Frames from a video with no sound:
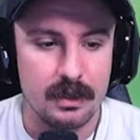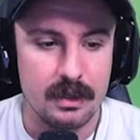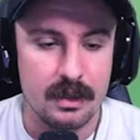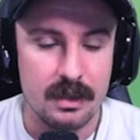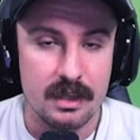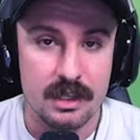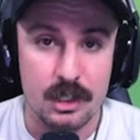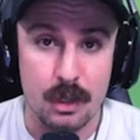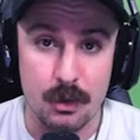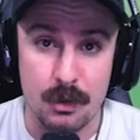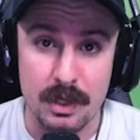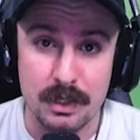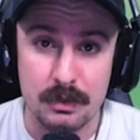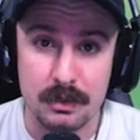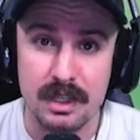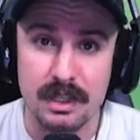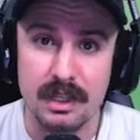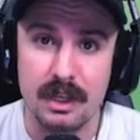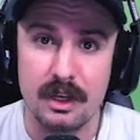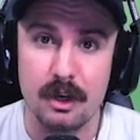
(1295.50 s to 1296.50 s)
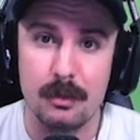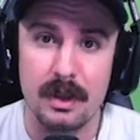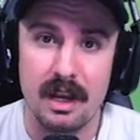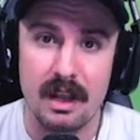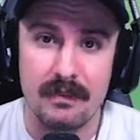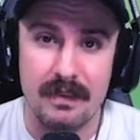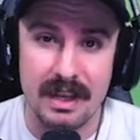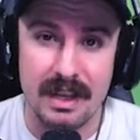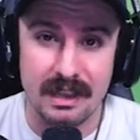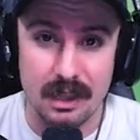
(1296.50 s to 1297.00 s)
So this was a little bit
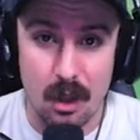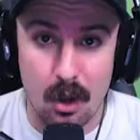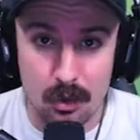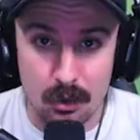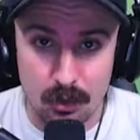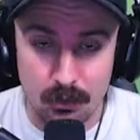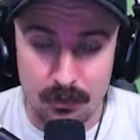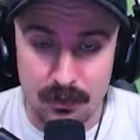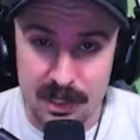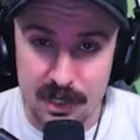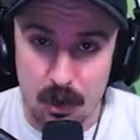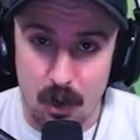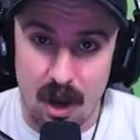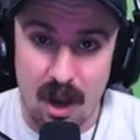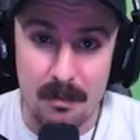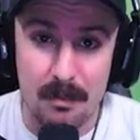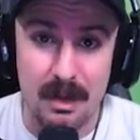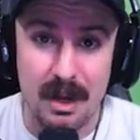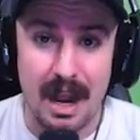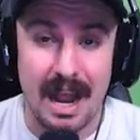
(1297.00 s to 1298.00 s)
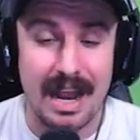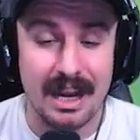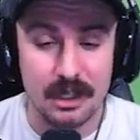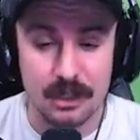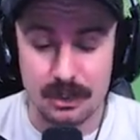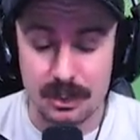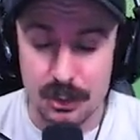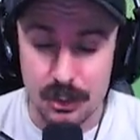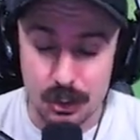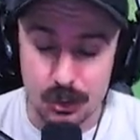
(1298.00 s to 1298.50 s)
of a longer video. I've been
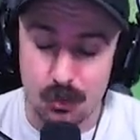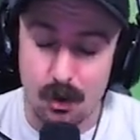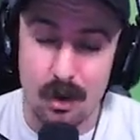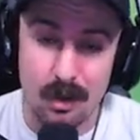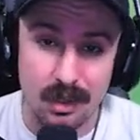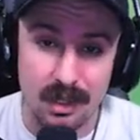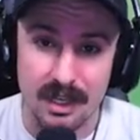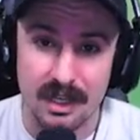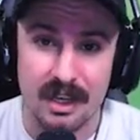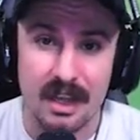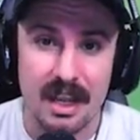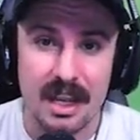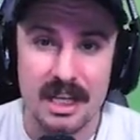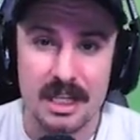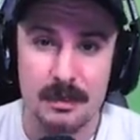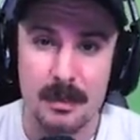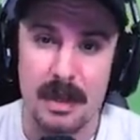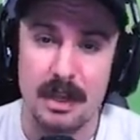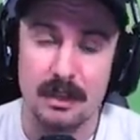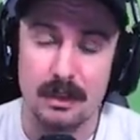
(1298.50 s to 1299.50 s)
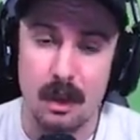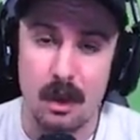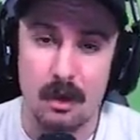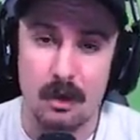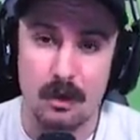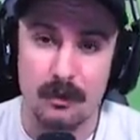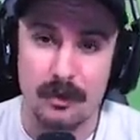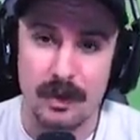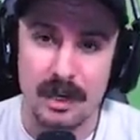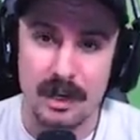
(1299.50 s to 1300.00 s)
actually struggling to make
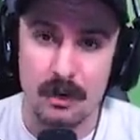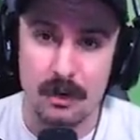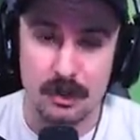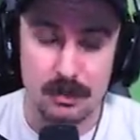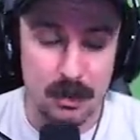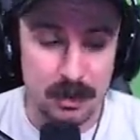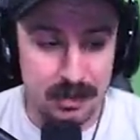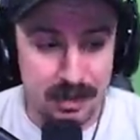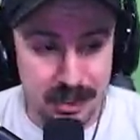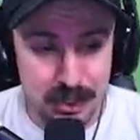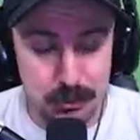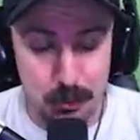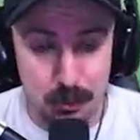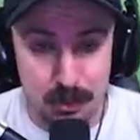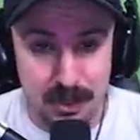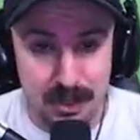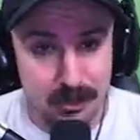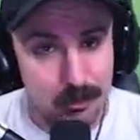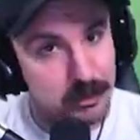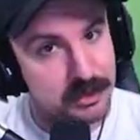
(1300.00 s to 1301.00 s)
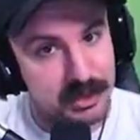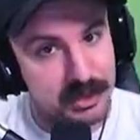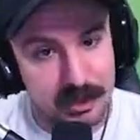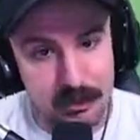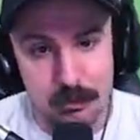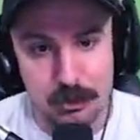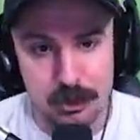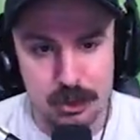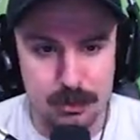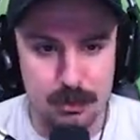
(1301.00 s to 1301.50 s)
longer videos, but this one, it was
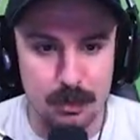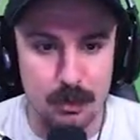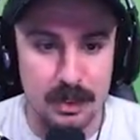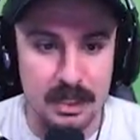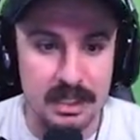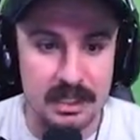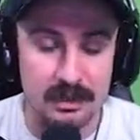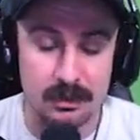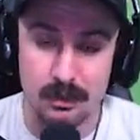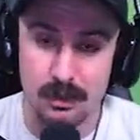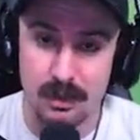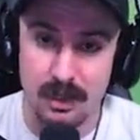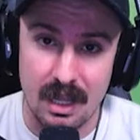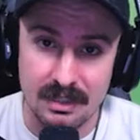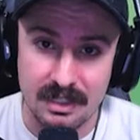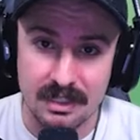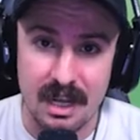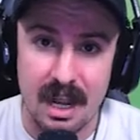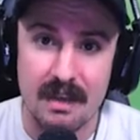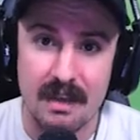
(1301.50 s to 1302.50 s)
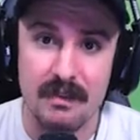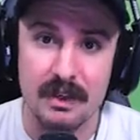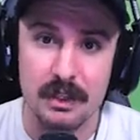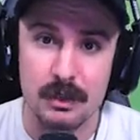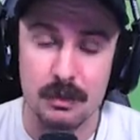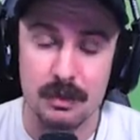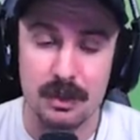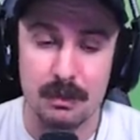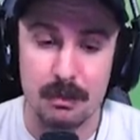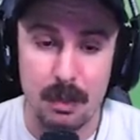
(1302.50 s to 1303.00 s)
super easy. There's a lot to dive into
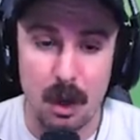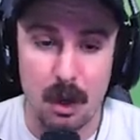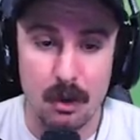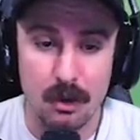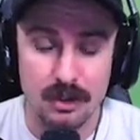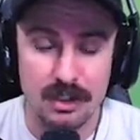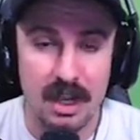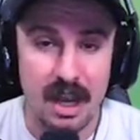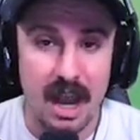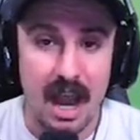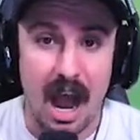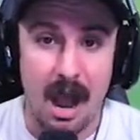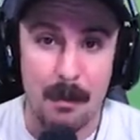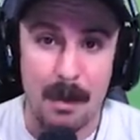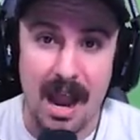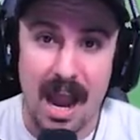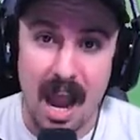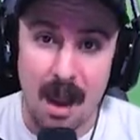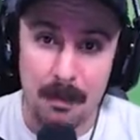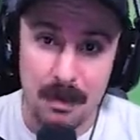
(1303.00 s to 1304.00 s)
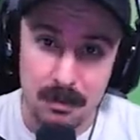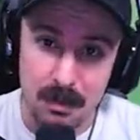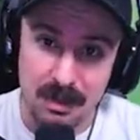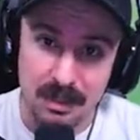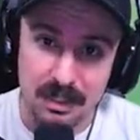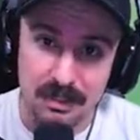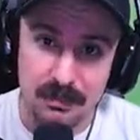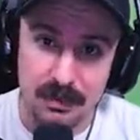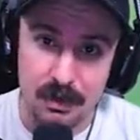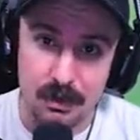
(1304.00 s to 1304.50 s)
with the bows. I'm happy to make
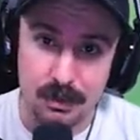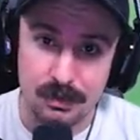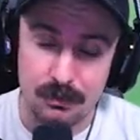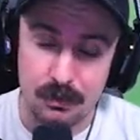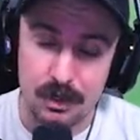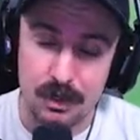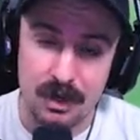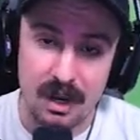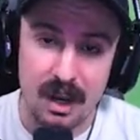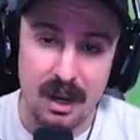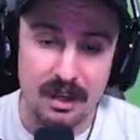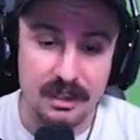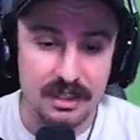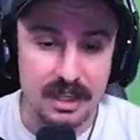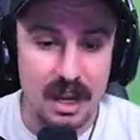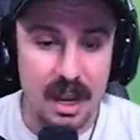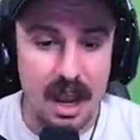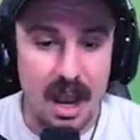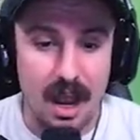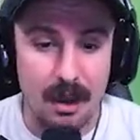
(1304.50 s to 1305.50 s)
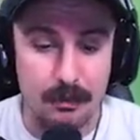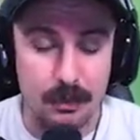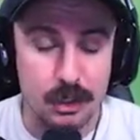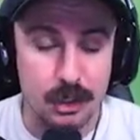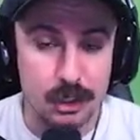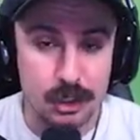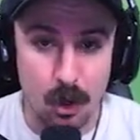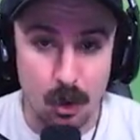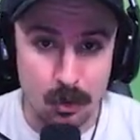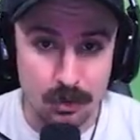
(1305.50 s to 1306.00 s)
these videos for you guys. I'm
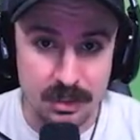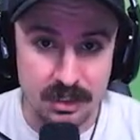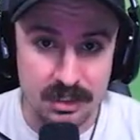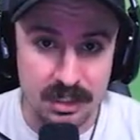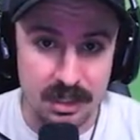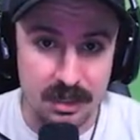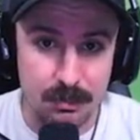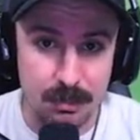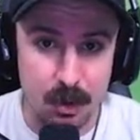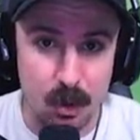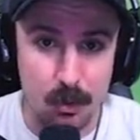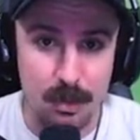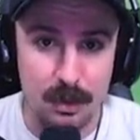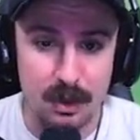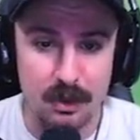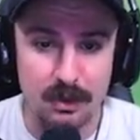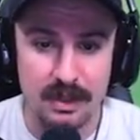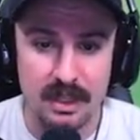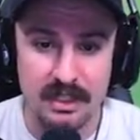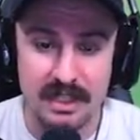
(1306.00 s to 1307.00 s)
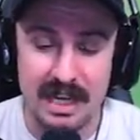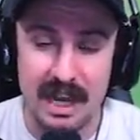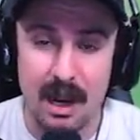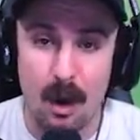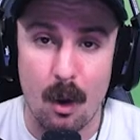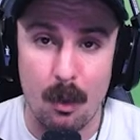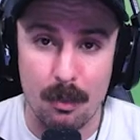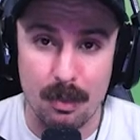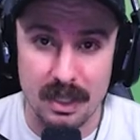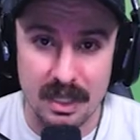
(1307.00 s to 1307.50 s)
stoked to see the bow build and see how
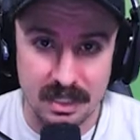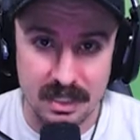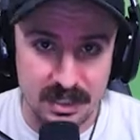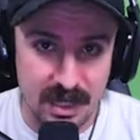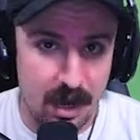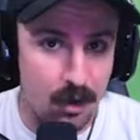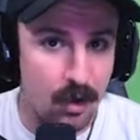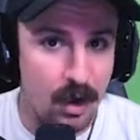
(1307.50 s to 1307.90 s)
it plays out.